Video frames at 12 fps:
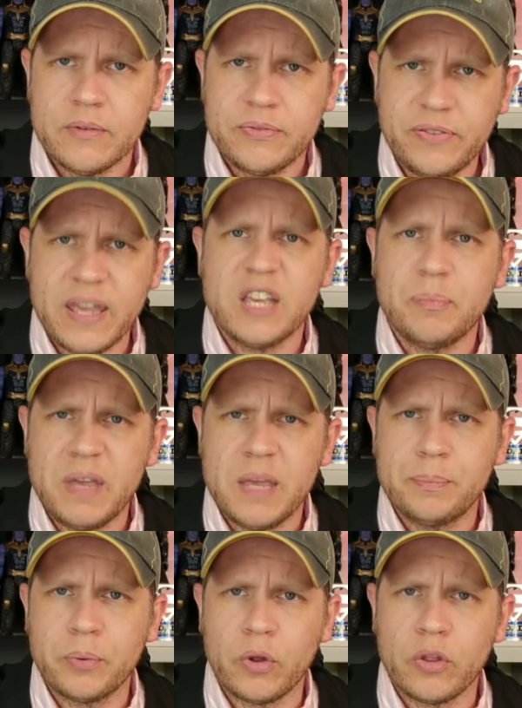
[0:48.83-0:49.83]
Fake
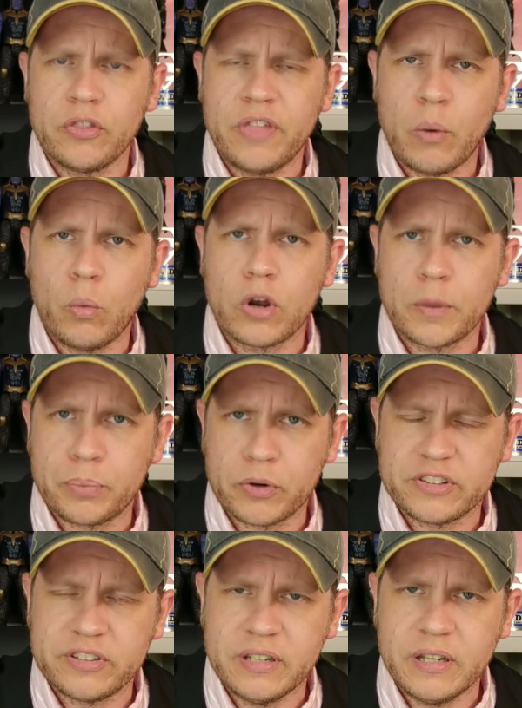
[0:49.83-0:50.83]
people that want to
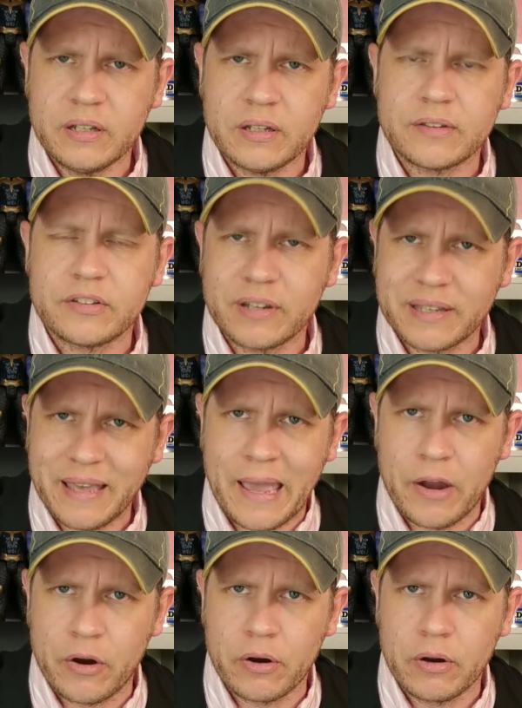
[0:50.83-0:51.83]
pretend to
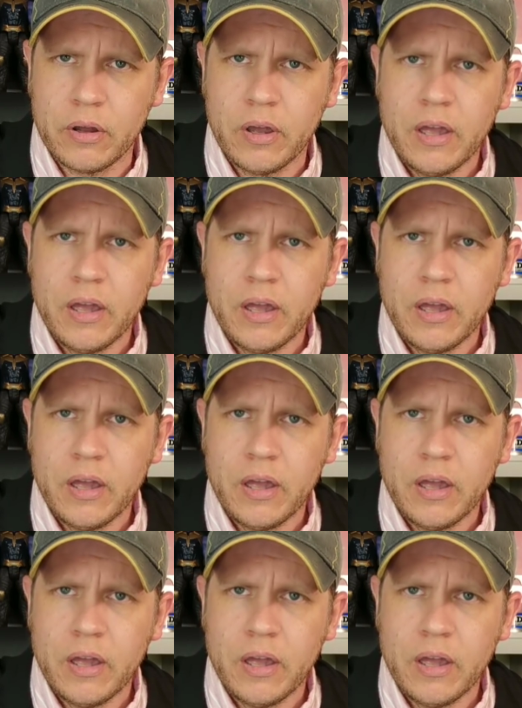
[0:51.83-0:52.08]
care.